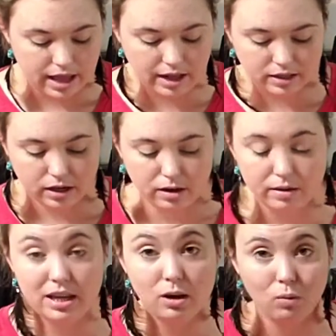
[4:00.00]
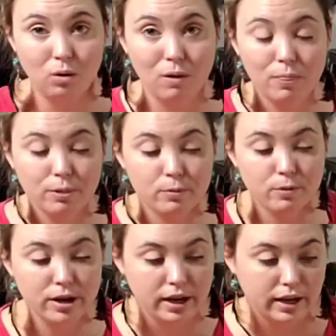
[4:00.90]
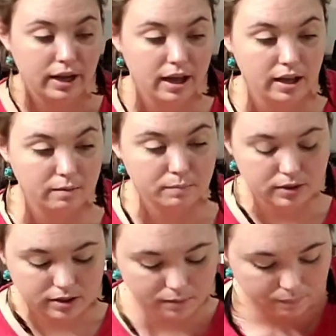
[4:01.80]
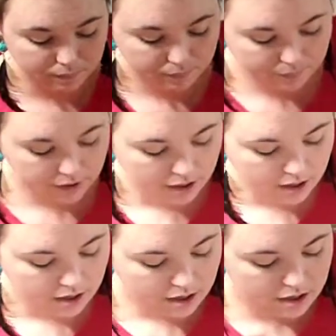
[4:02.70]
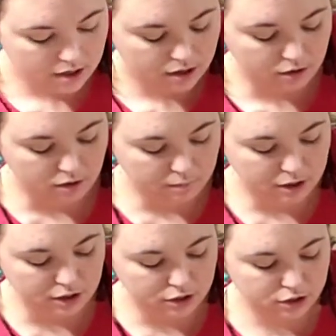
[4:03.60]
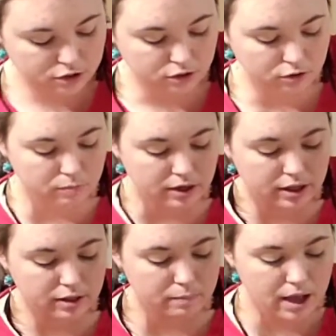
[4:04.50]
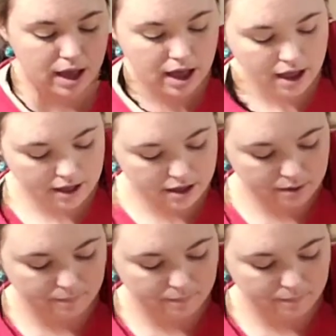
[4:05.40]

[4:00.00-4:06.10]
That's going to equal 3 cups. I'm going to scoop it in the bag.